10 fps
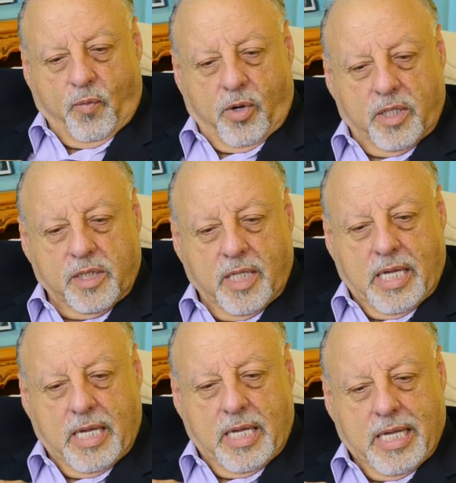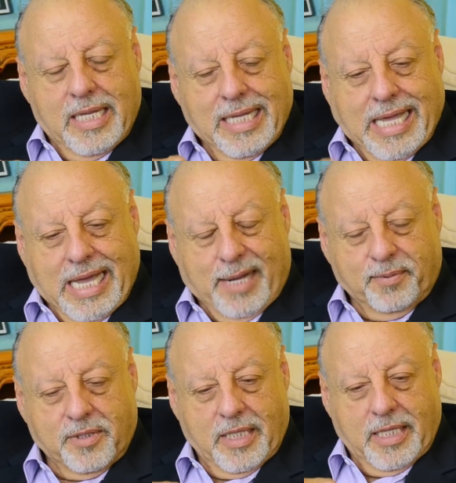was a
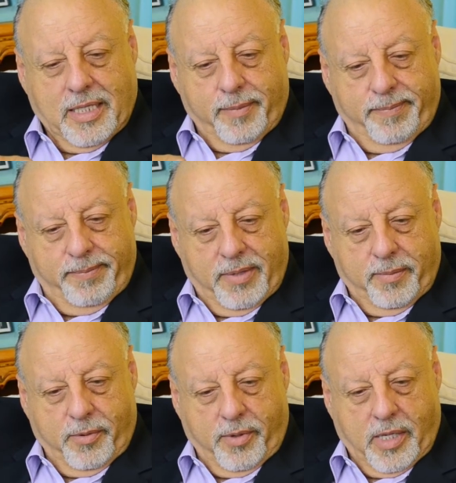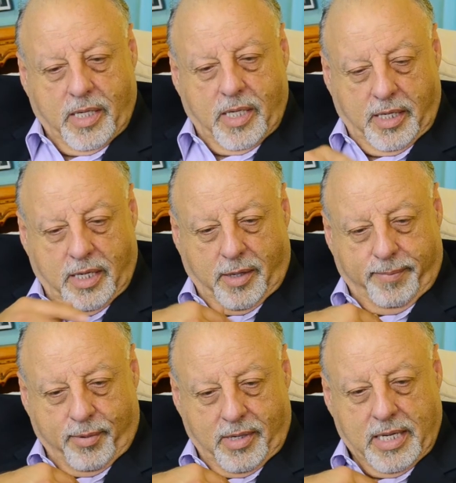encapsulated memory in our
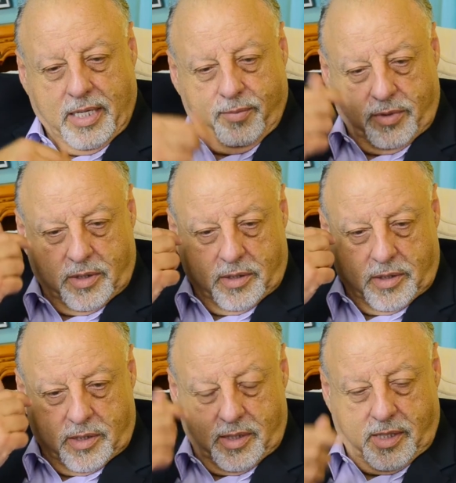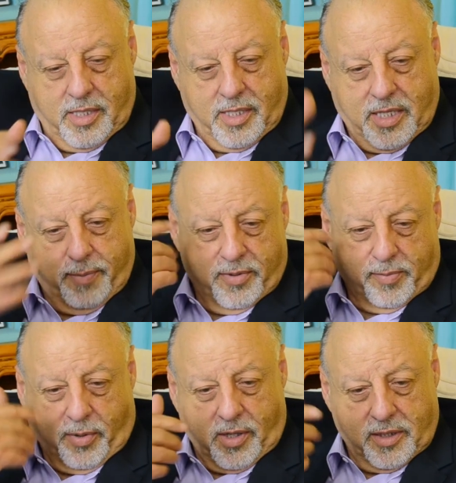brain which is the
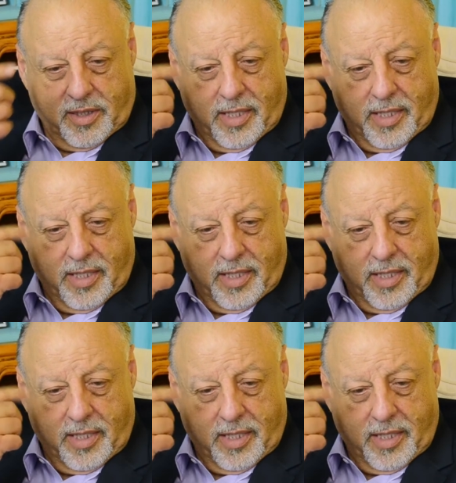deepest part is the